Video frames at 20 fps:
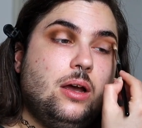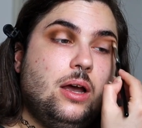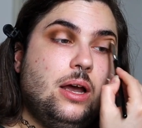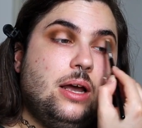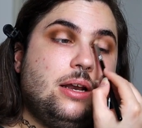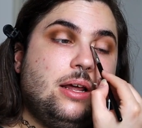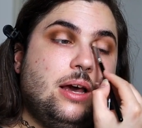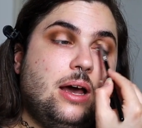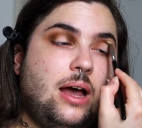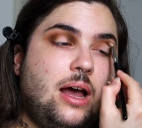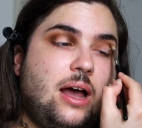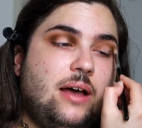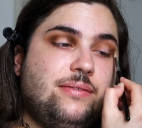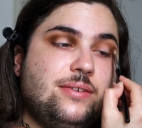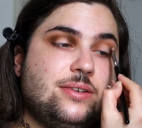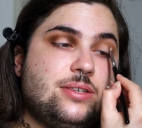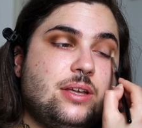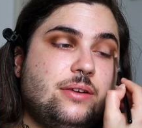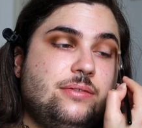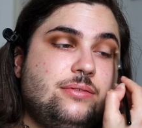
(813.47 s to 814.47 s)
And at
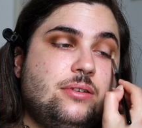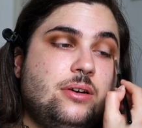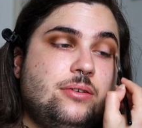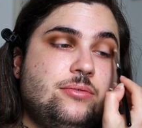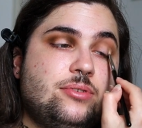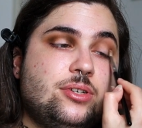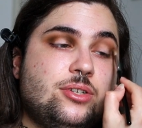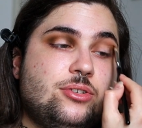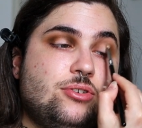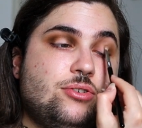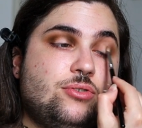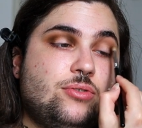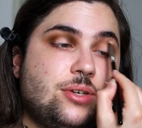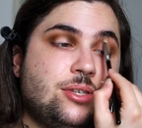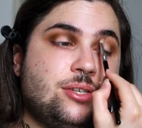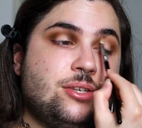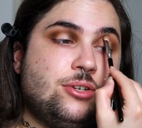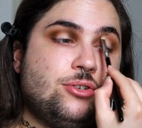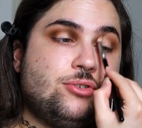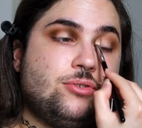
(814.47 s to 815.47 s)
first I thought I wanted to try
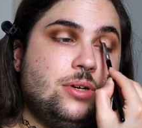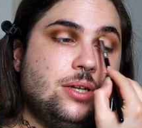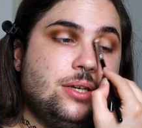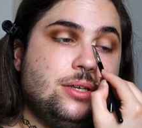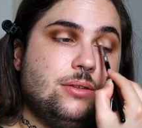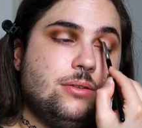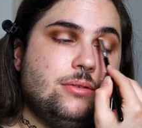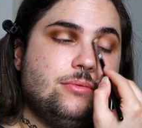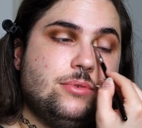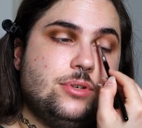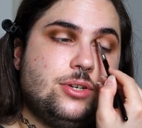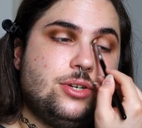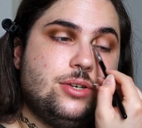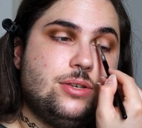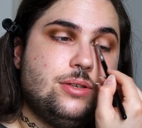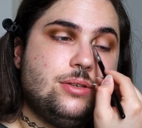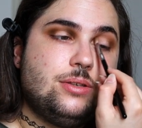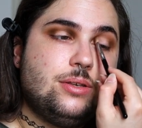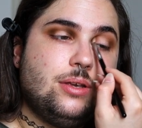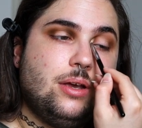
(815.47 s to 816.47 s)
sertraline, which
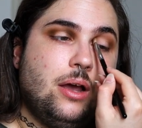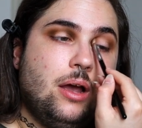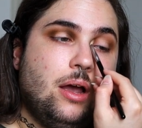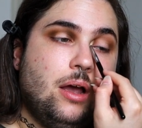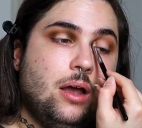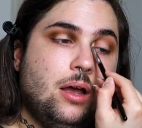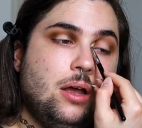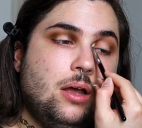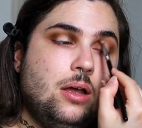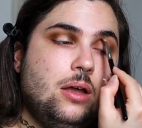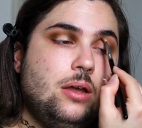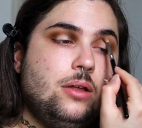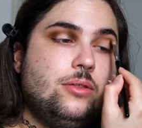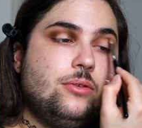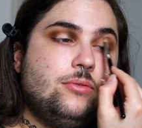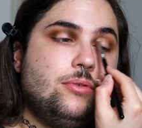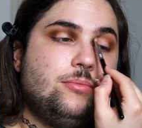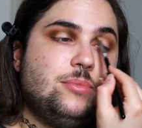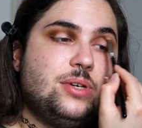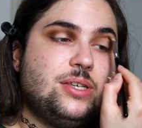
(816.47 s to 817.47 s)
is
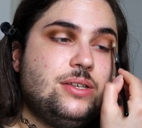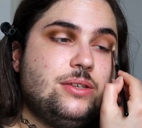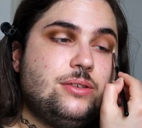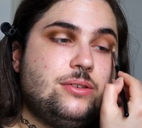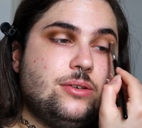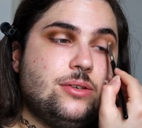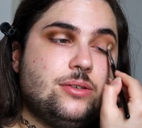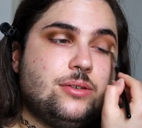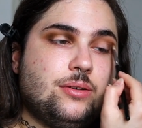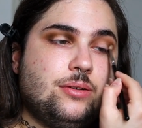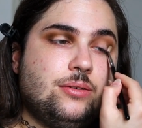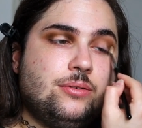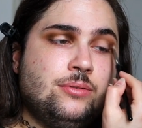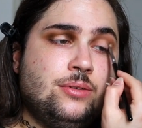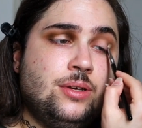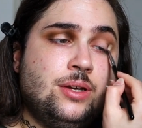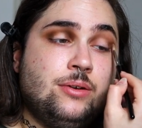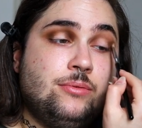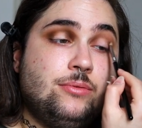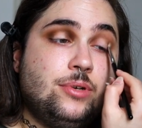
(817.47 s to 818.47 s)
the one my sister is on,
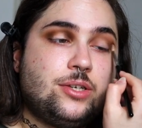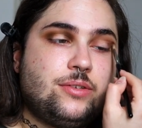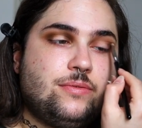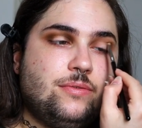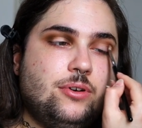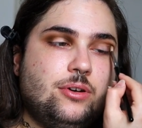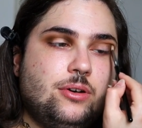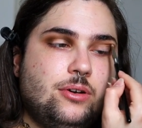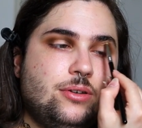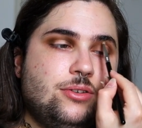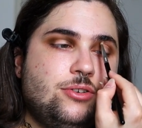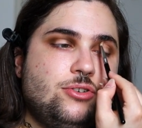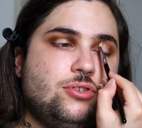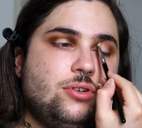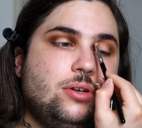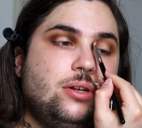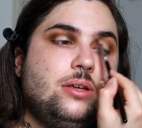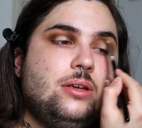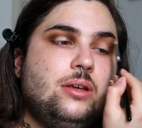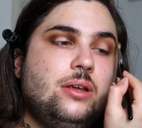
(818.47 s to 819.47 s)
and it works for her. And
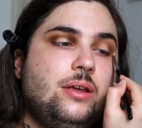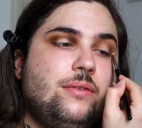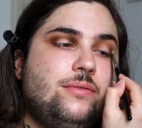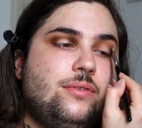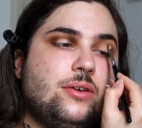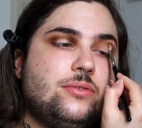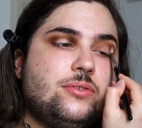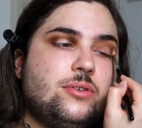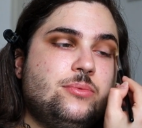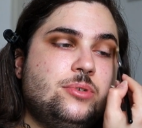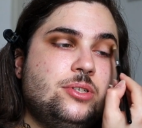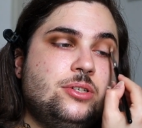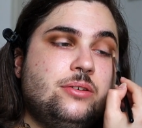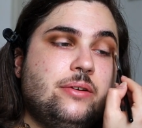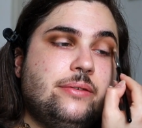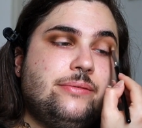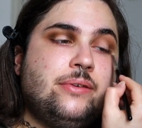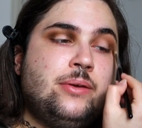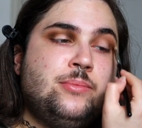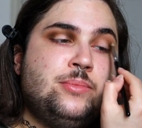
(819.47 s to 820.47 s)
usually if you have someone in
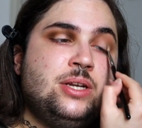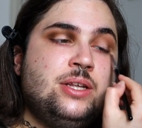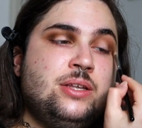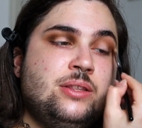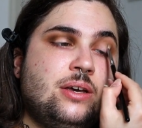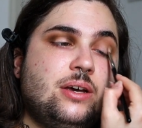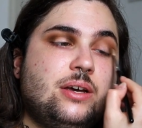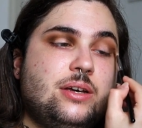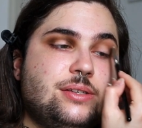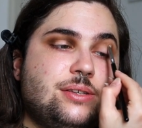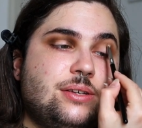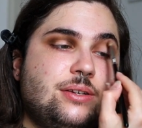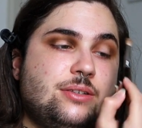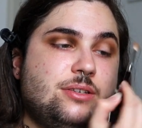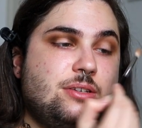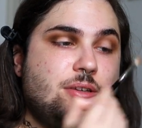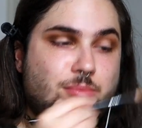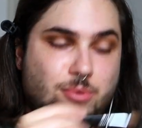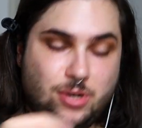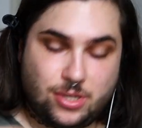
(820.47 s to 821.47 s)
your family that has an
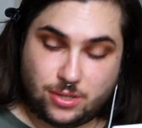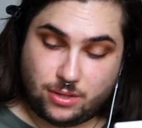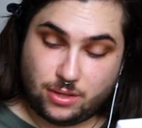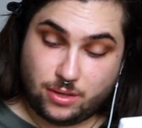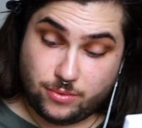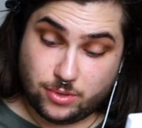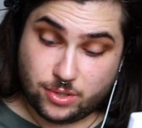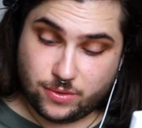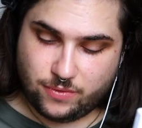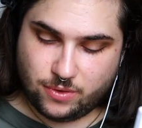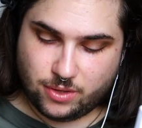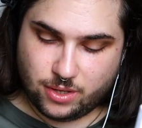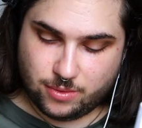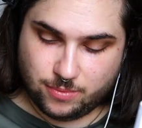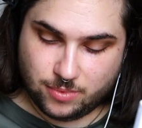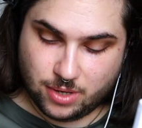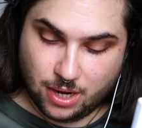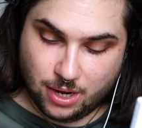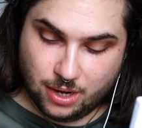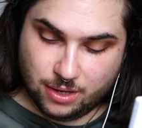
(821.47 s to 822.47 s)
antidepressant that works for
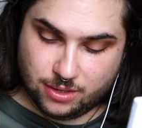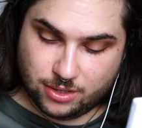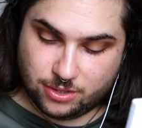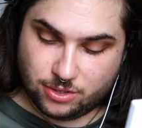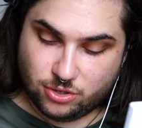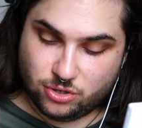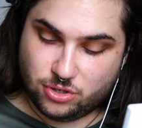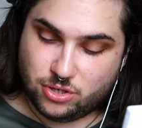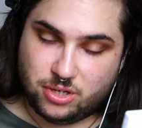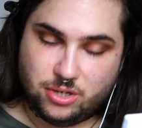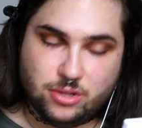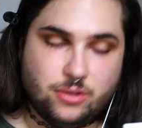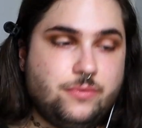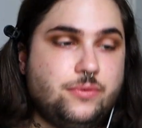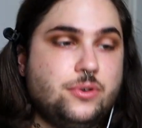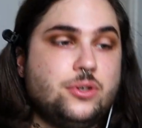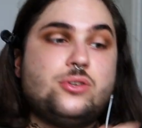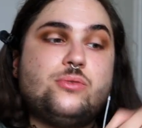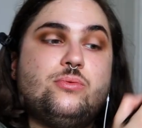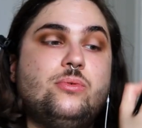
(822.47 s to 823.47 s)
them, that's usually the
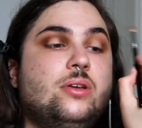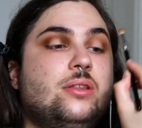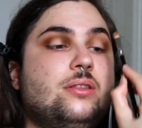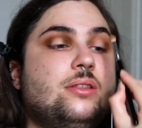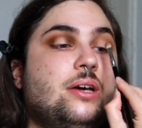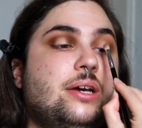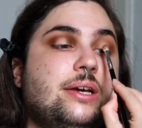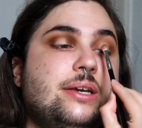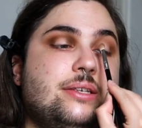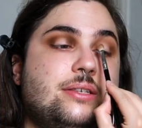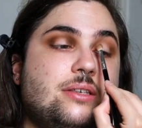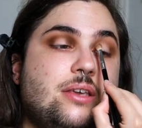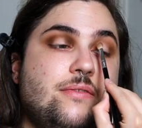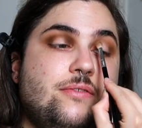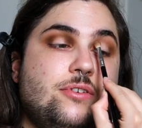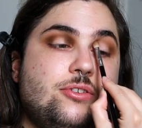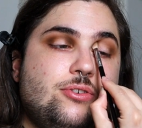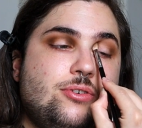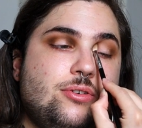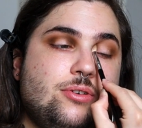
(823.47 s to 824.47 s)
first one that is
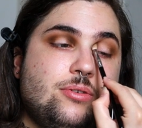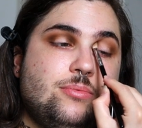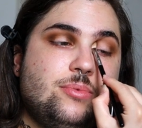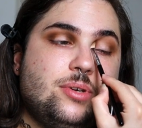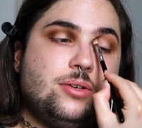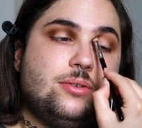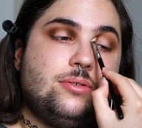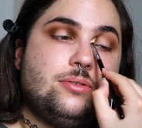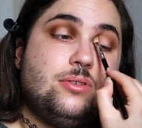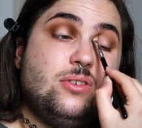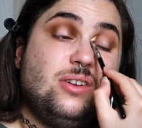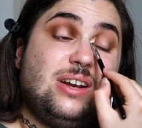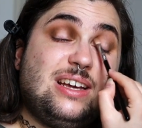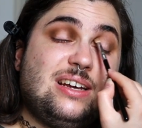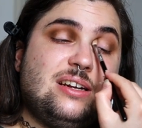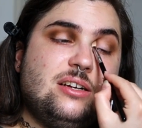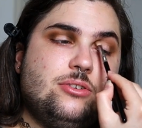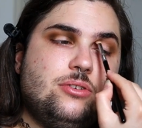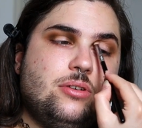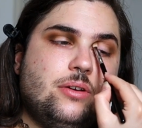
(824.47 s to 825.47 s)
given to you, because you're
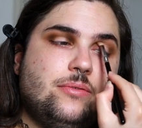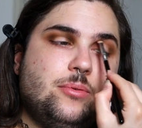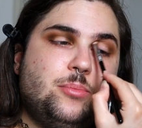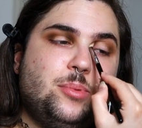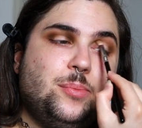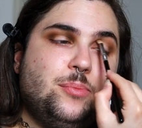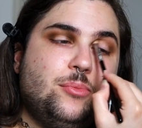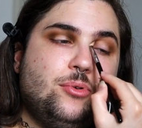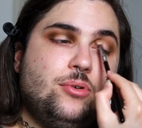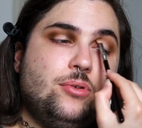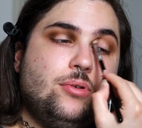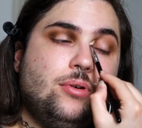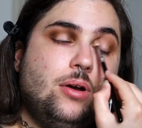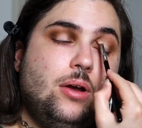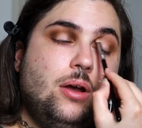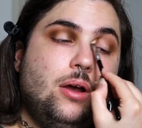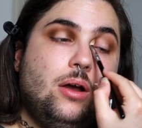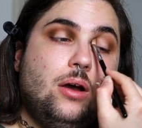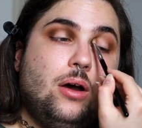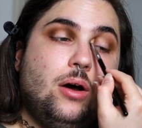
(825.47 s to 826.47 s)
likely to have a bit more
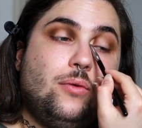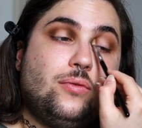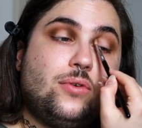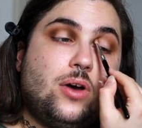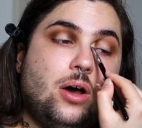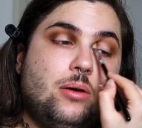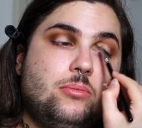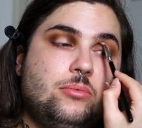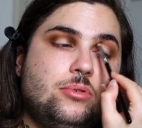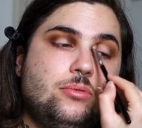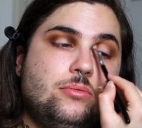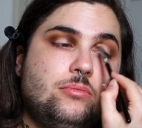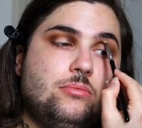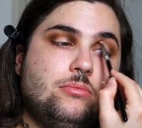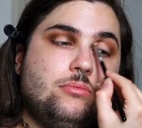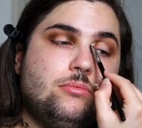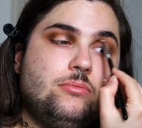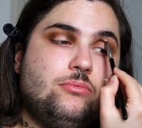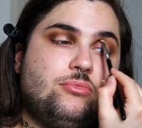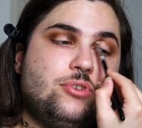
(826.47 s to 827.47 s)
of
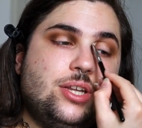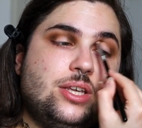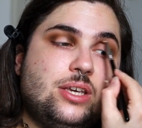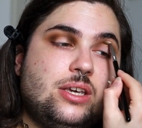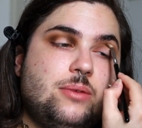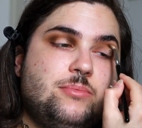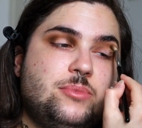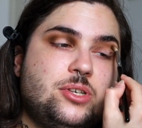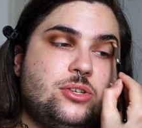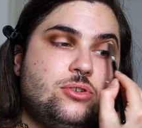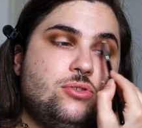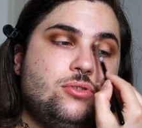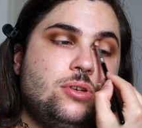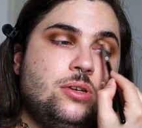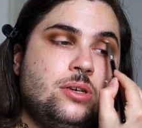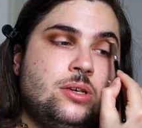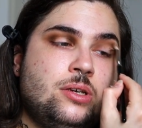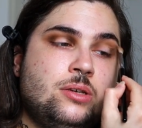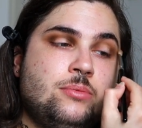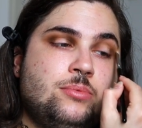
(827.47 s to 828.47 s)
common brain
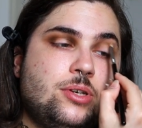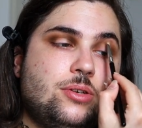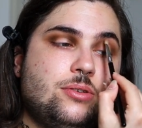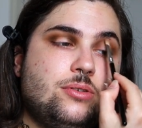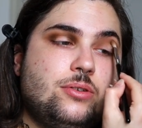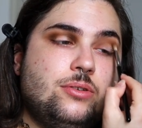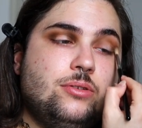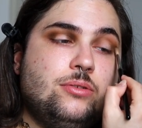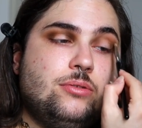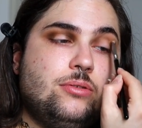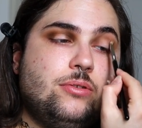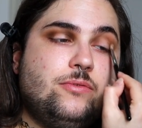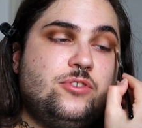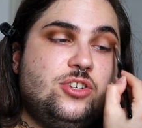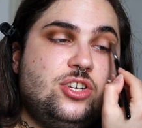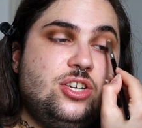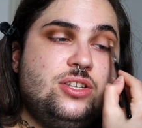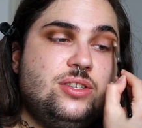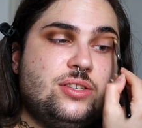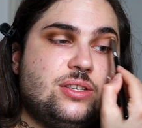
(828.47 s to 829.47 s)
chemistry because, you know, of
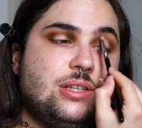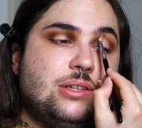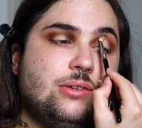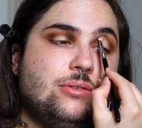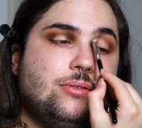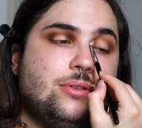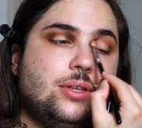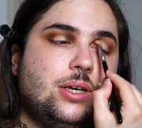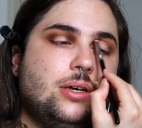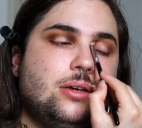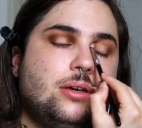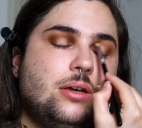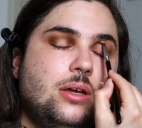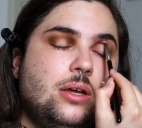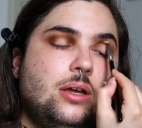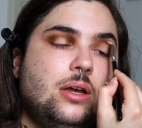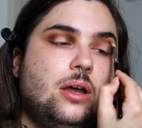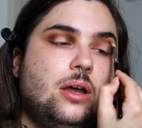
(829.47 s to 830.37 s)
genes and all that.